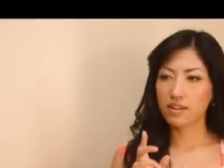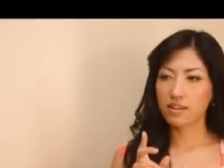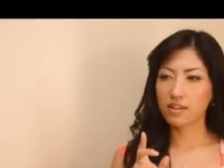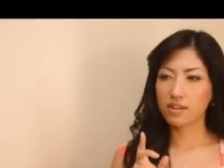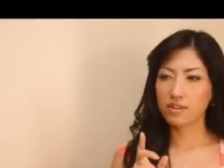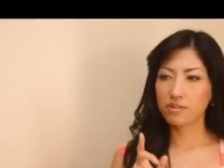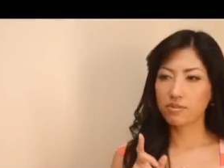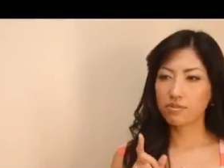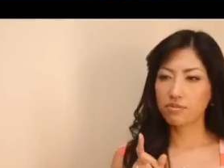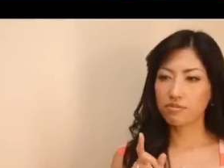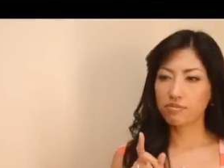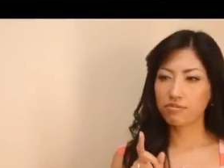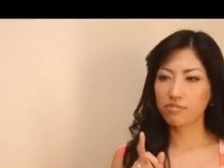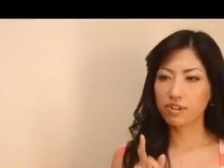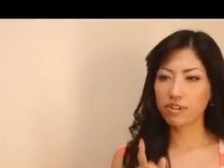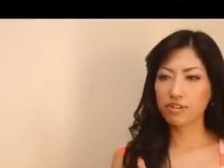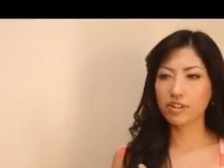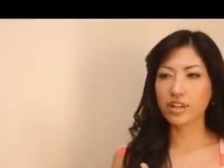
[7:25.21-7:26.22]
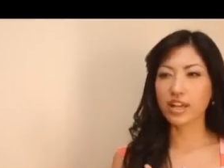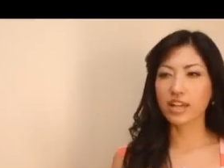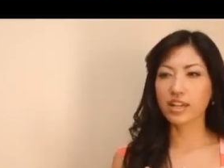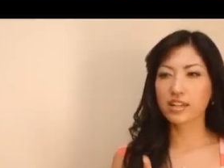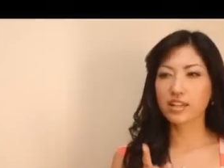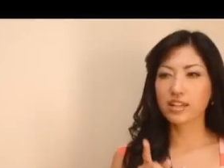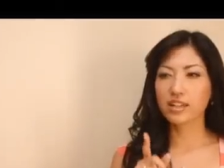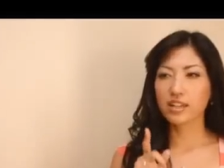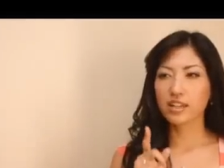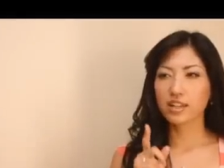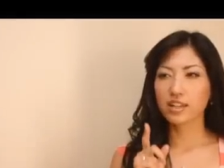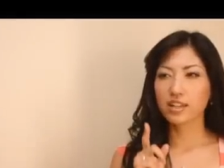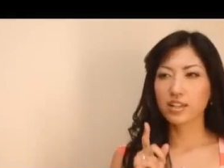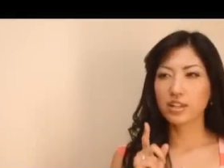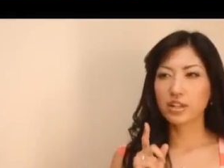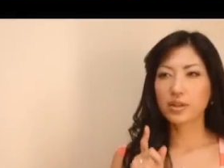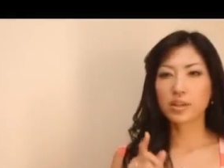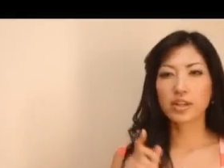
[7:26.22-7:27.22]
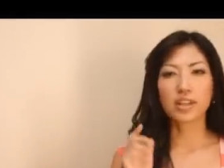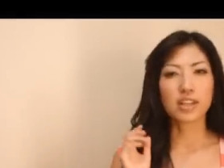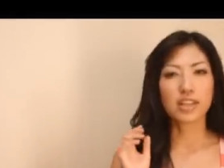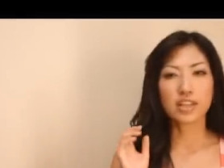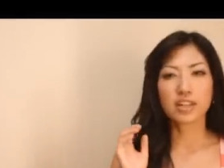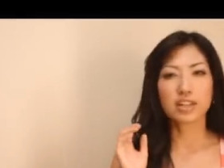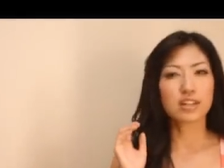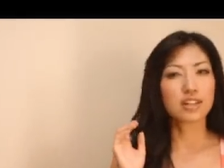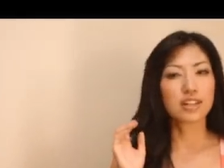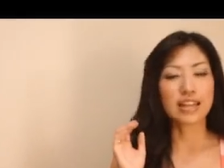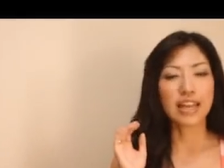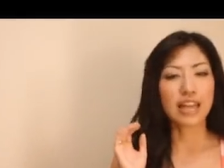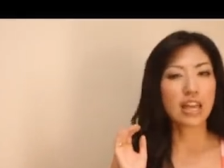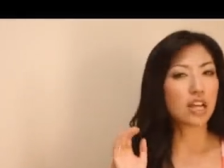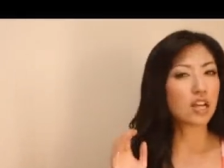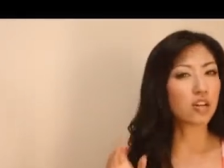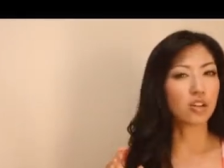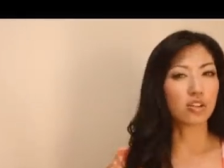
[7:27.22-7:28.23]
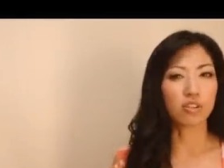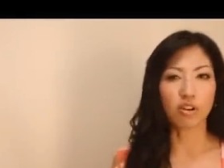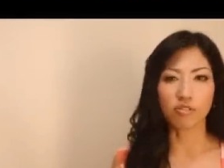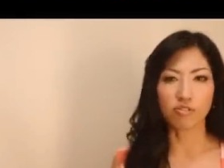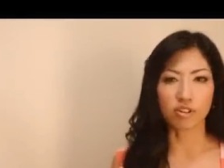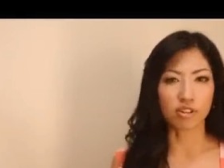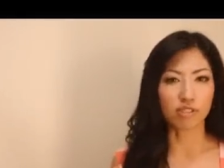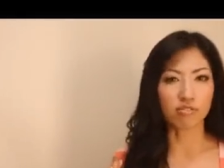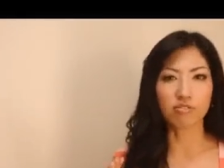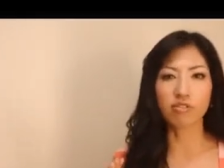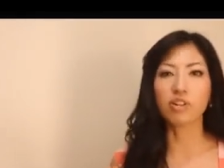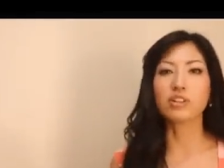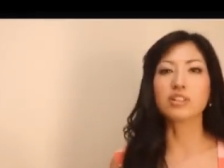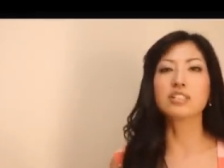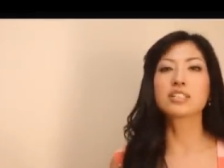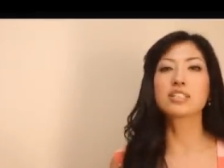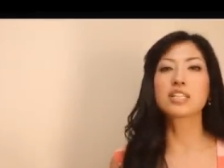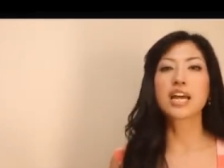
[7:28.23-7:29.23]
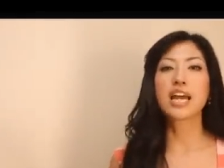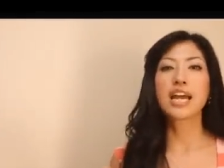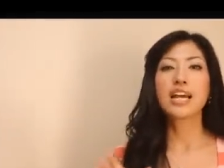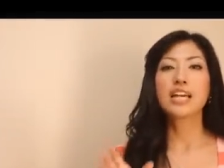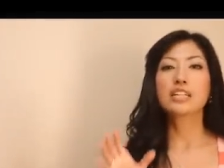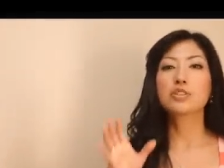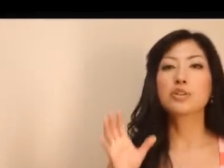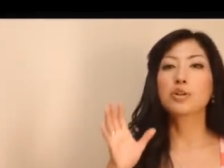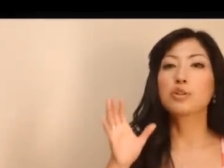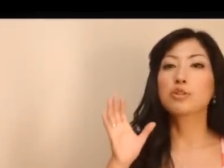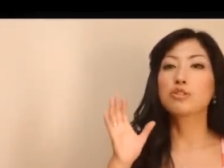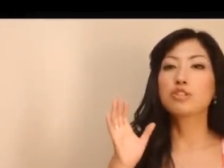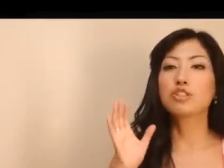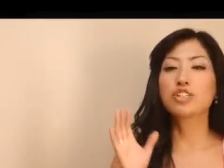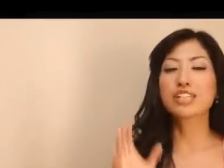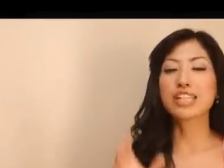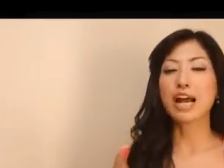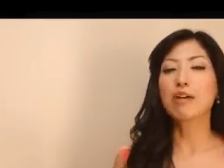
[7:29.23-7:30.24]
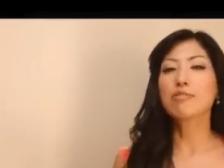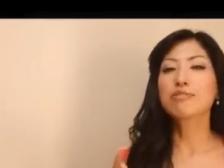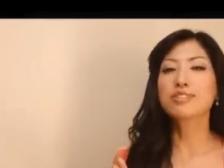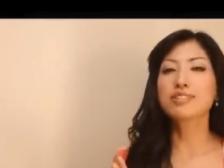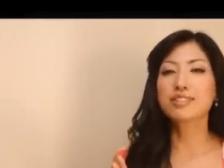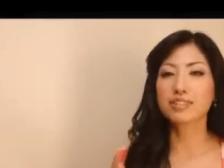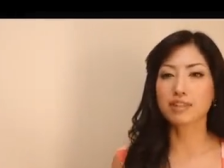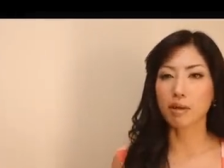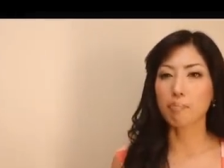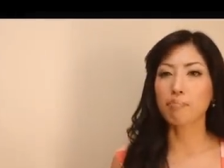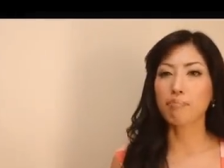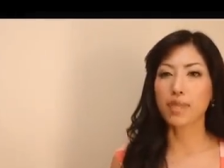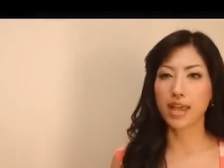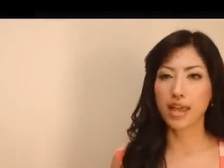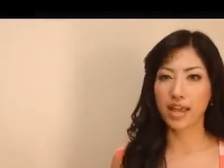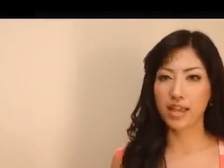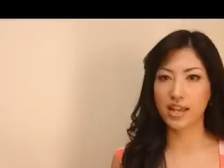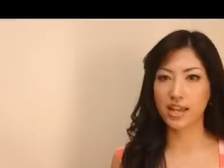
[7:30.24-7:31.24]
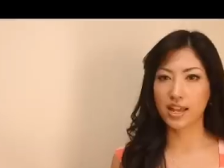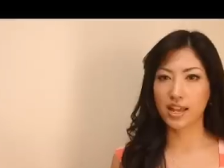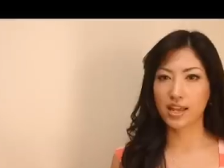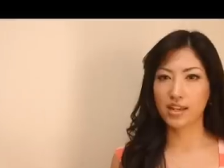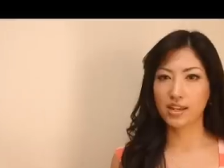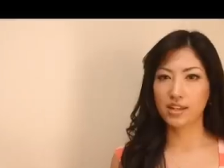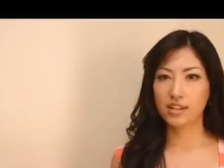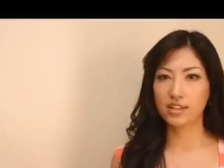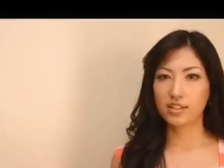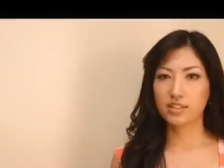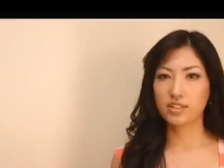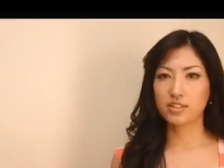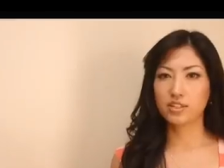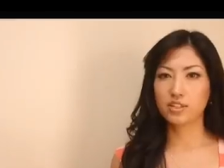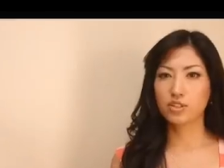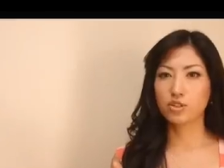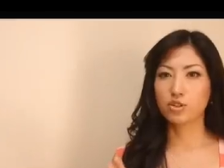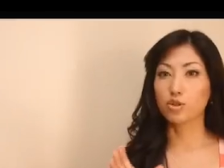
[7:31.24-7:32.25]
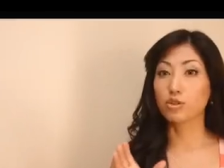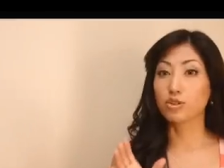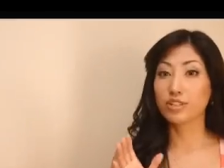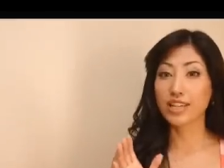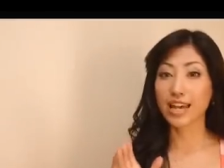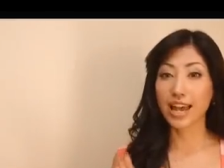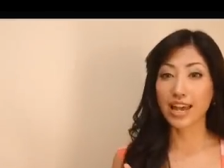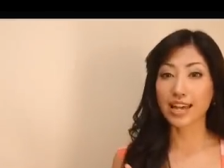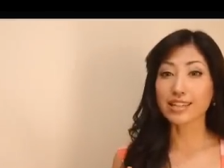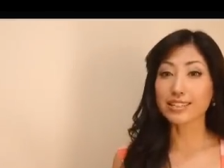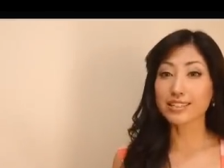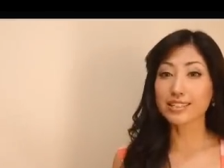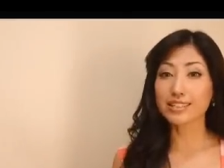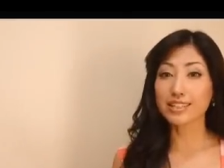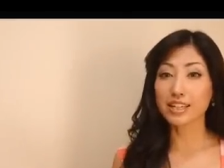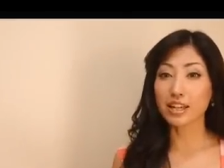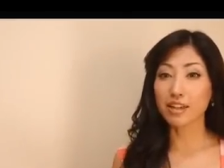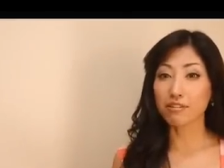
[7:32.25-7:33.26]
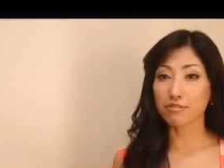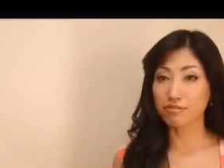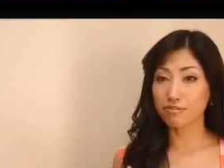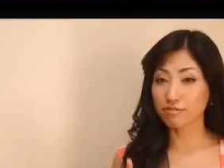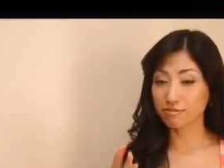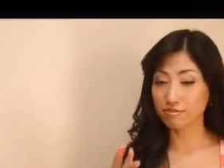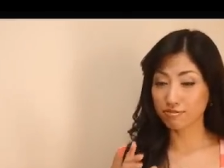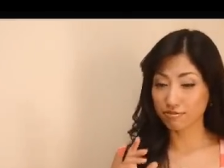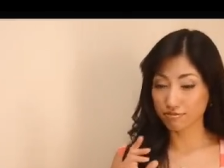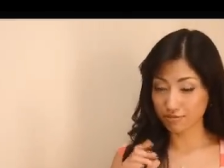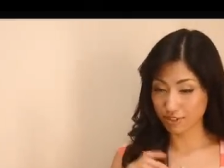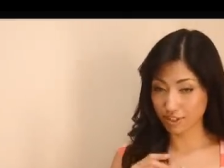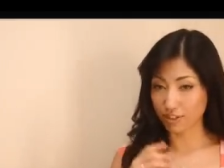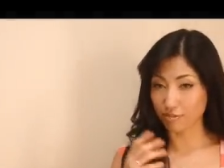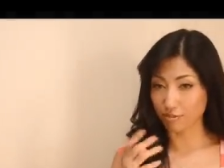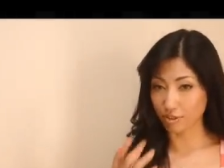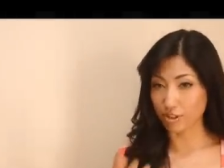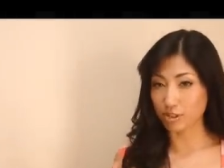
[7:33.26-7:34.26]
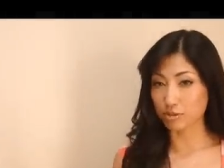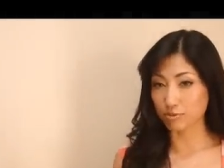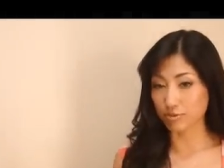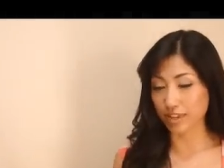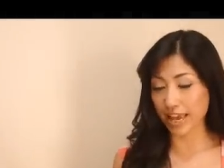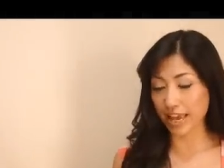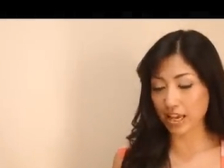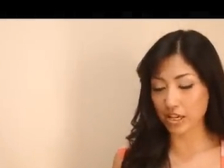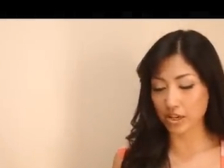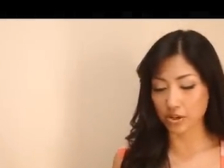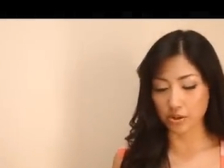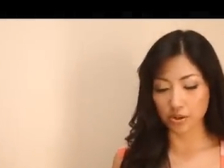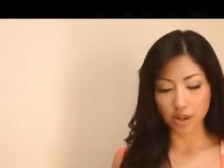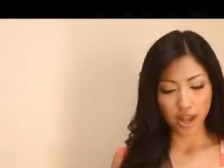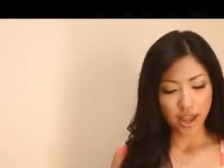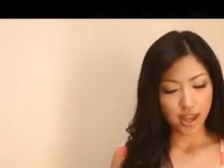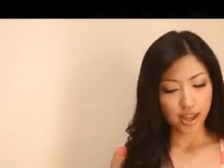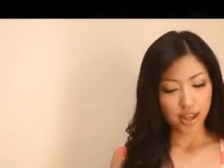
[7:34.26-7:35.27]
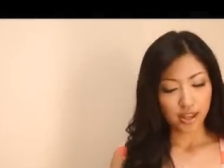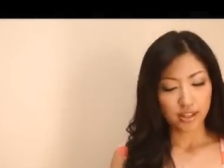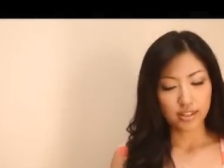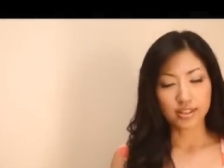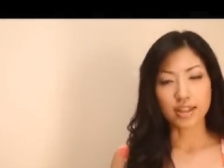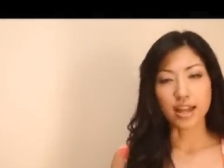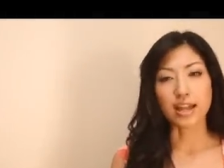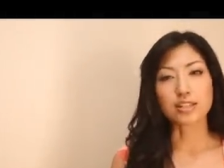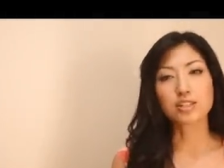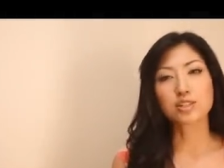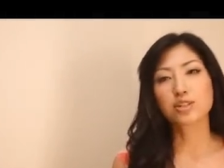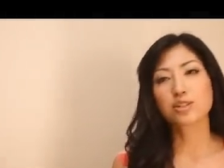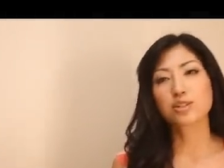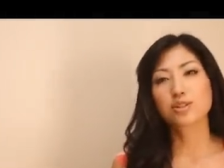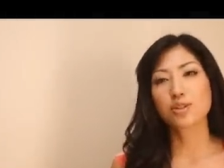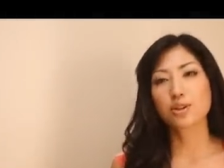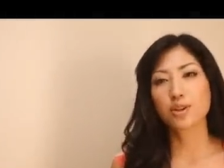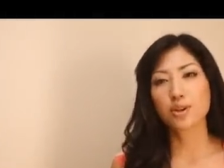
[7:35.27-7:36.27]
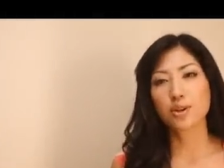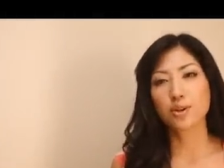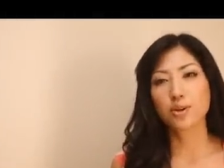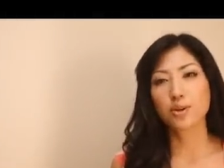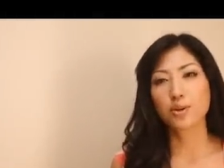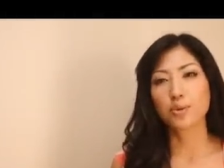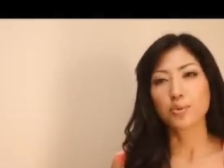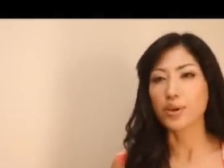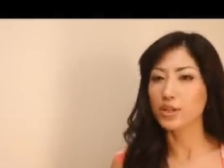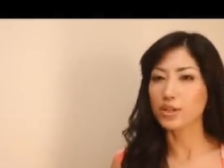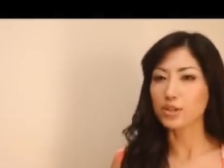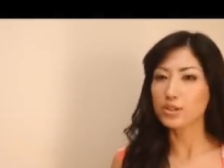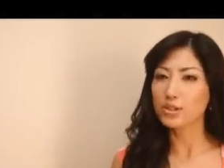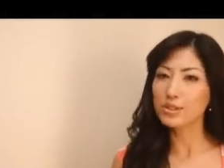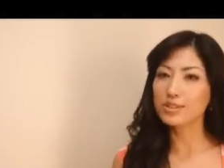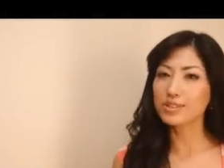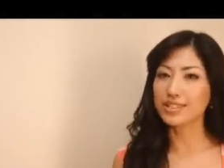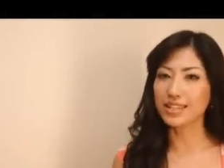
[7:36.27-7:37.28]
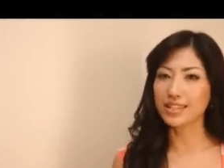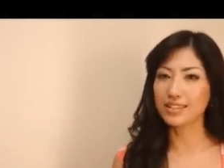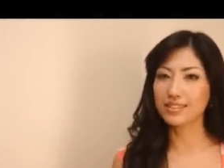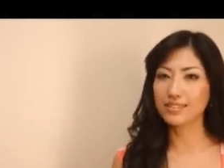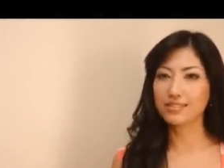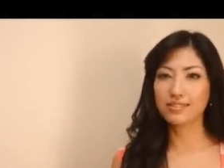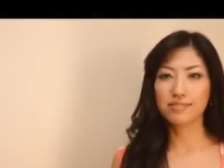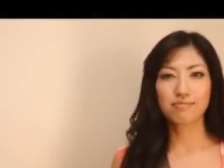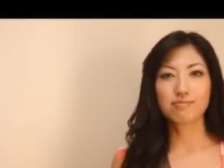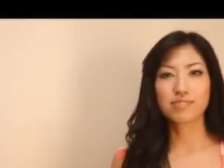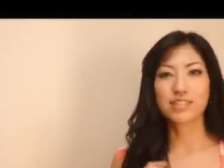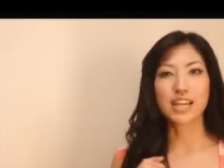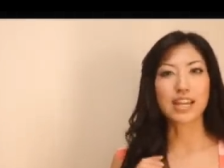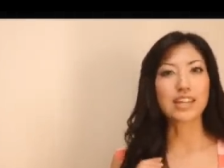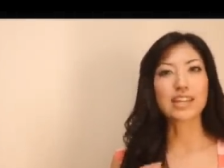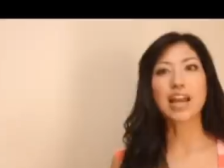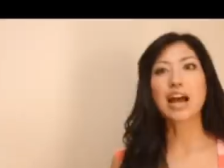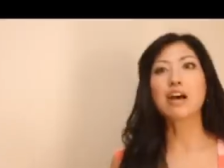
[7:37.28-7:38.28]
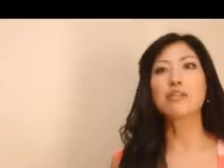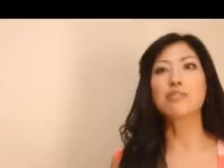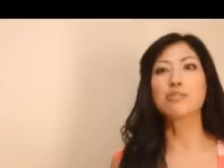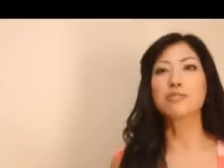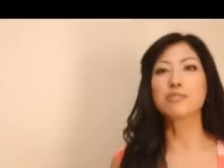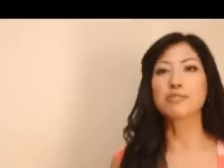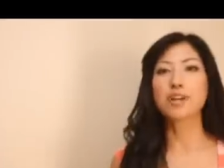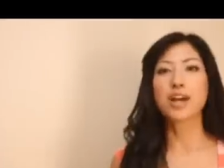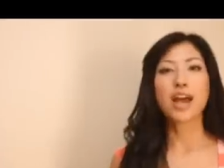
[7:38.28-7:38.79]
you feel like you can hear the echo of your voice, so you shout something to test if your voice would echo. That's when you use it. Say yahoo.